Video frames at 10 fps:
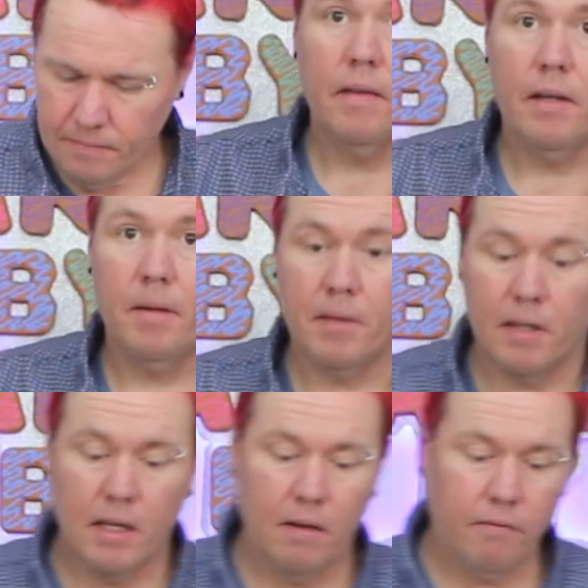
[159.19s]
Then I'm going to
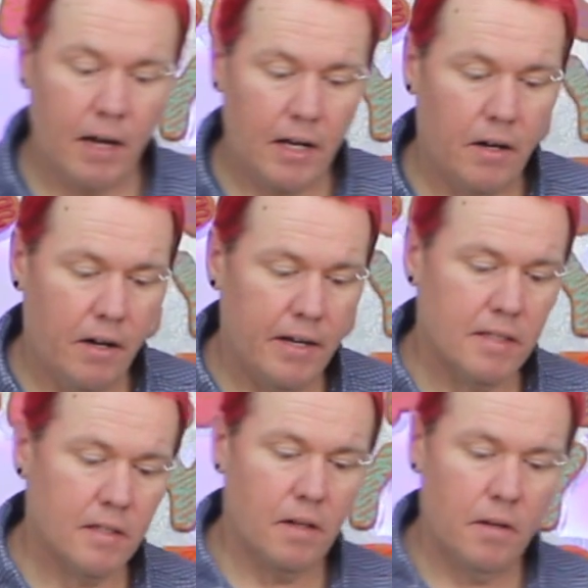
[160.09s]
give a
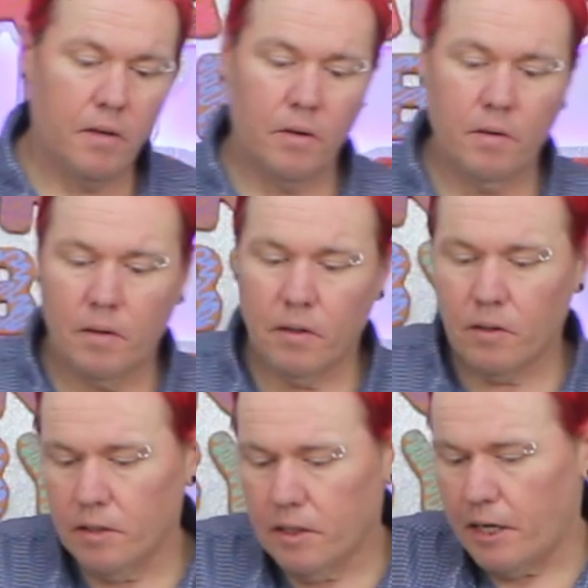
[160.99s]
nice
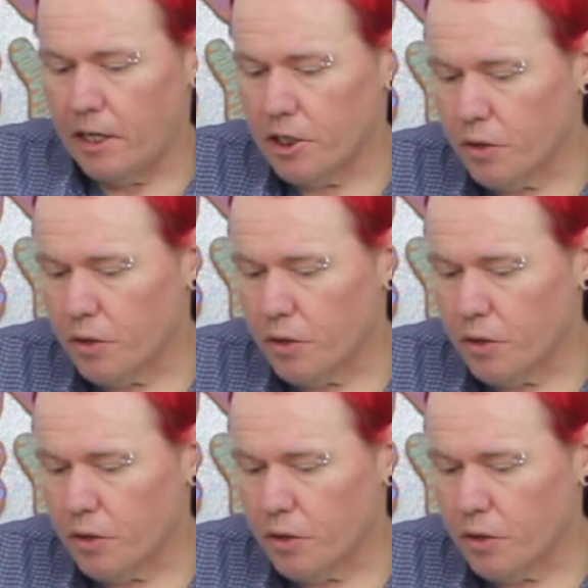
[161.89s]
ganache